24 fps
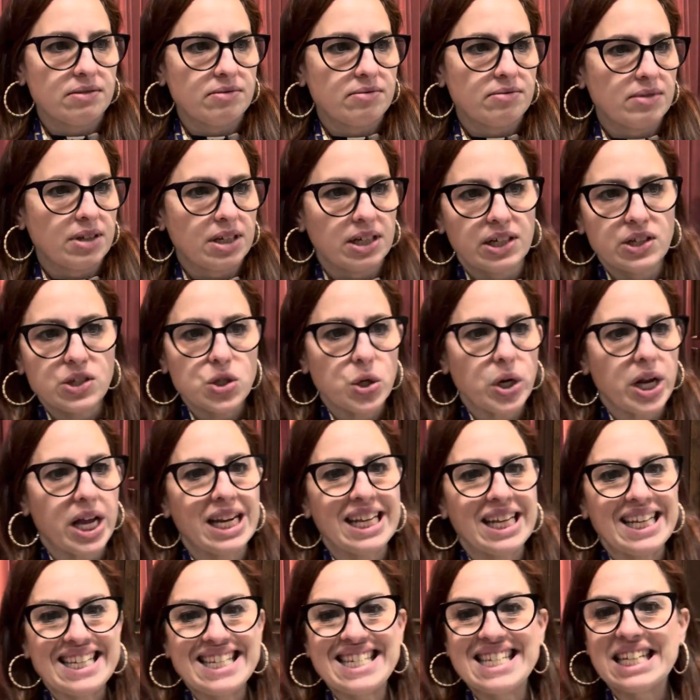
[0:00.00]
And is there
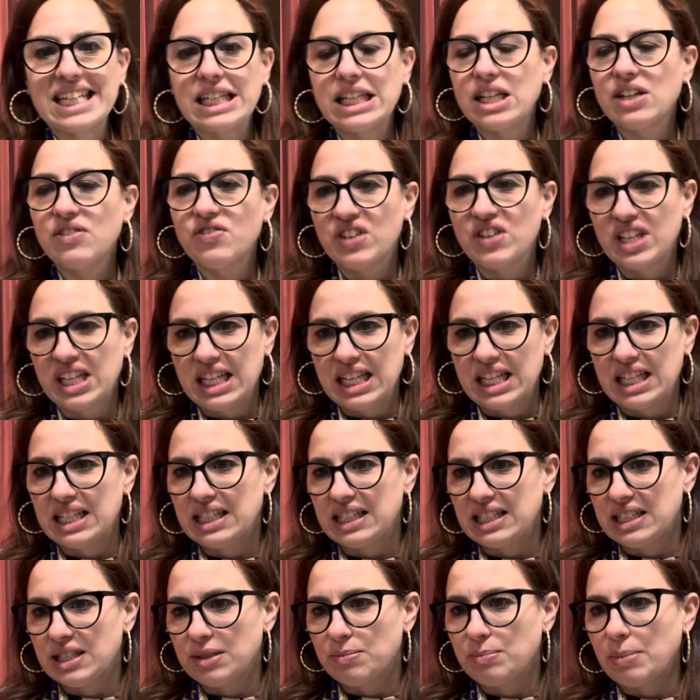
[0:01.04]
any
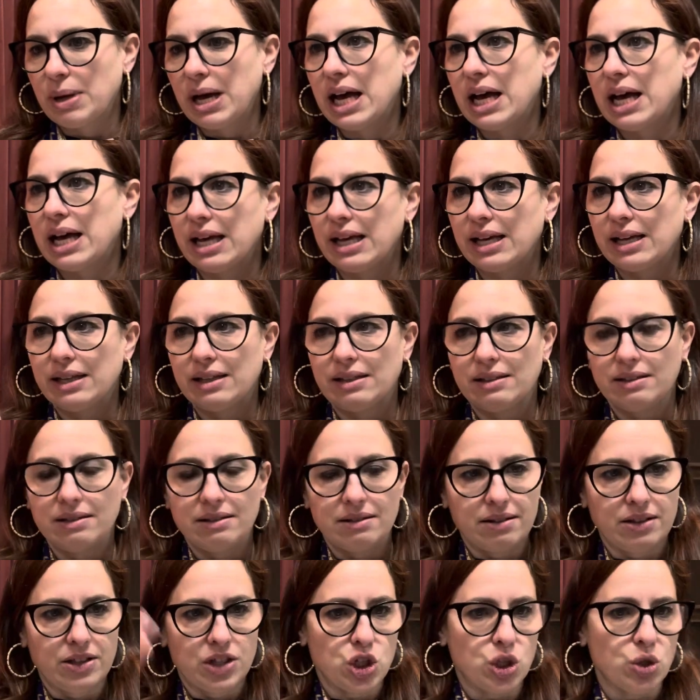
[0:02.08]
significance behind
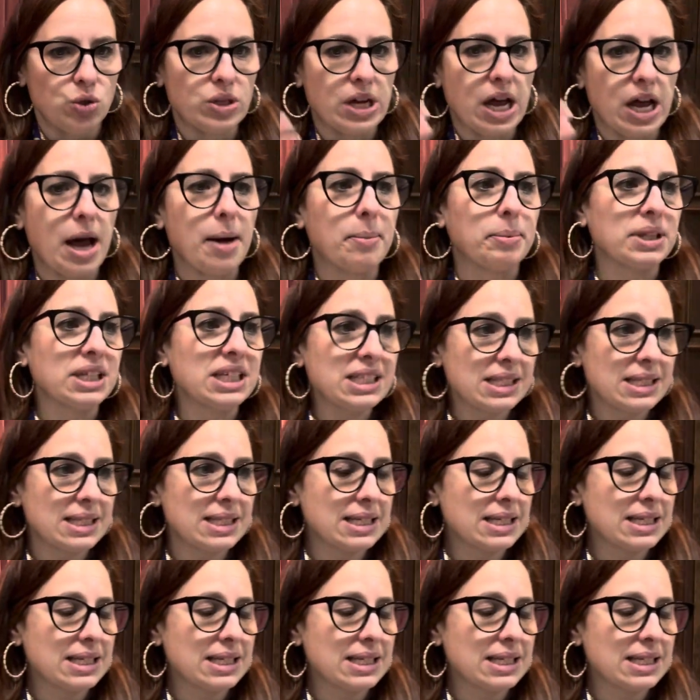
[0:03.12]
the 2 tablets?